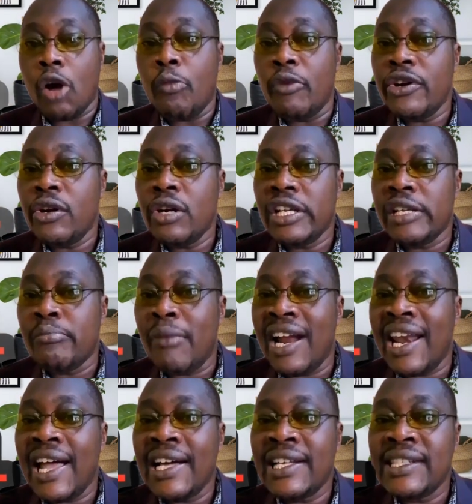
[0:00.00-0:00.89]
Hormonal
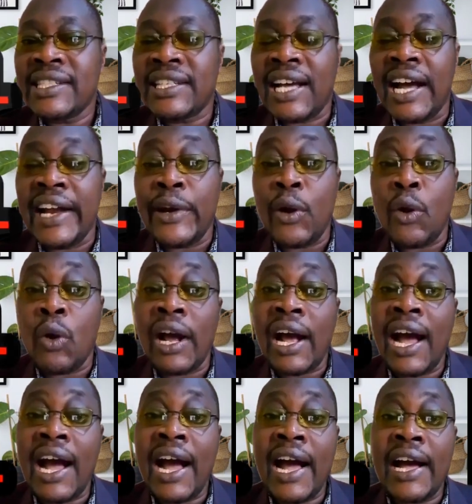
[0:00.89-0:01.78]
imbalance can
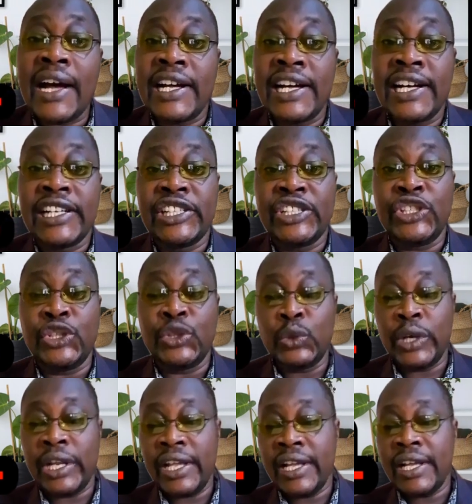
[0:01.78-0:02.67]
occur
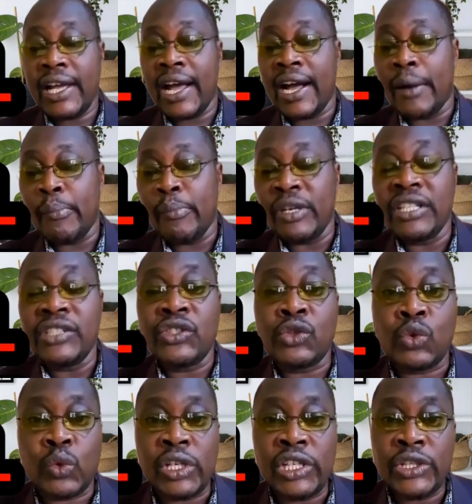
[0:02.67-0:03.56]
during a
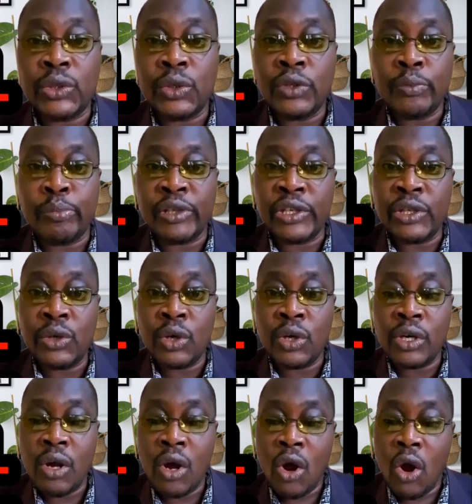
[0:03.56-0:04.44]
menstruation
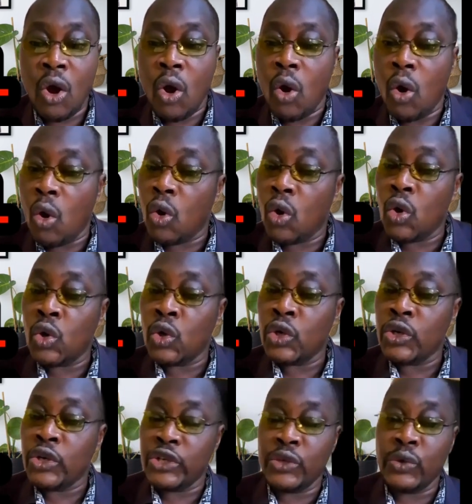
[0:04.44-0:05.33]
period
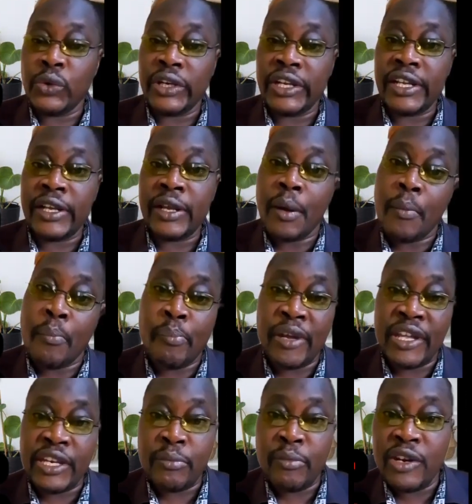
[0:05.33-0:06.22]
or during
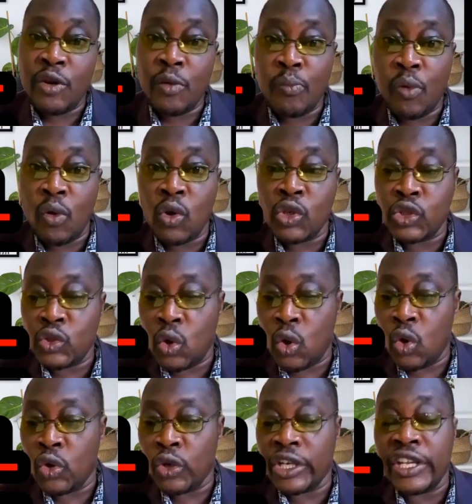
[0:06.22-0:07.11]

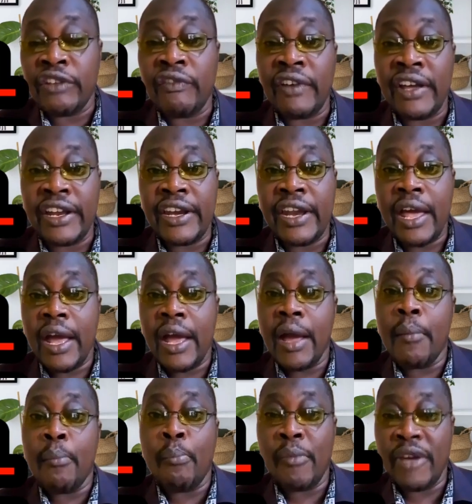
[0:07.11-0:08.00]
perimenopause or even
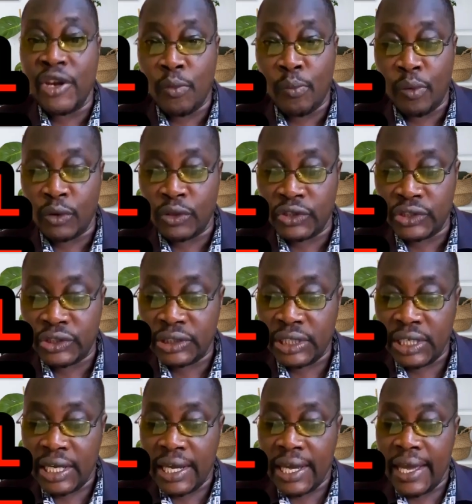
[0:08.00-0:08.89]

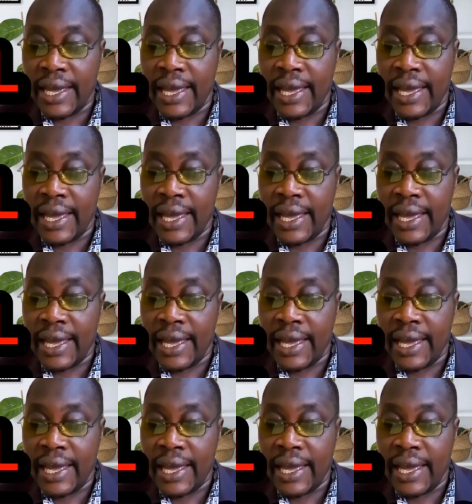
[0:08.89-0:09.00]
menopause.